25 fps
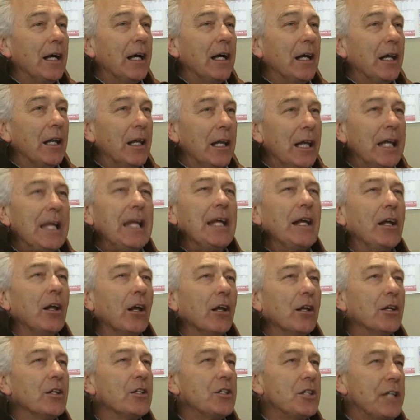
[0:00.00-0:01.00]

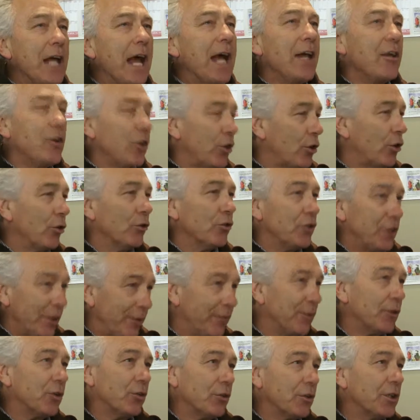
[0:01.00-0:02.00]
legal and technical
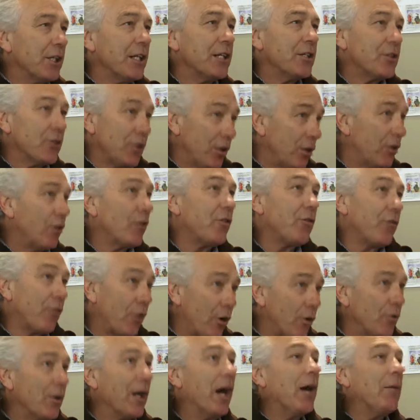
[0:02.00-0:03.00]
difficulties that are
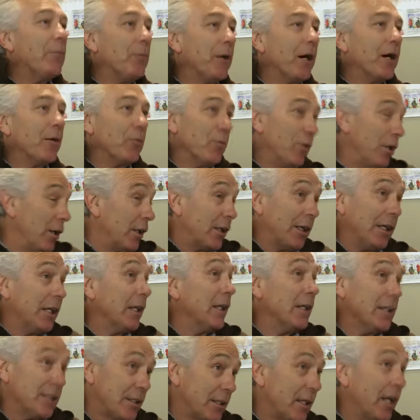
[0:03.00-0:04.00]
thrown up by working
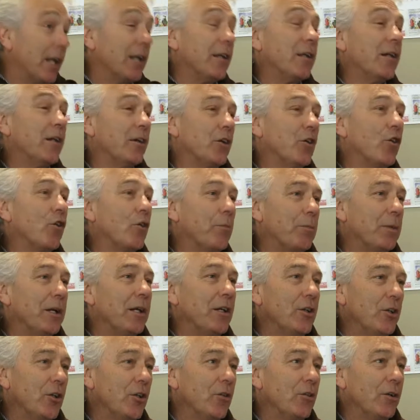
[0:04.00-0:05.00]
inside the
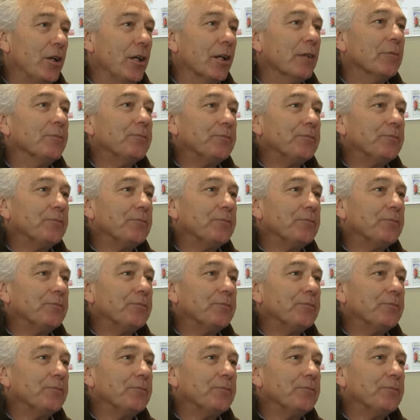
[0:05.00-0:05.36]
European Union.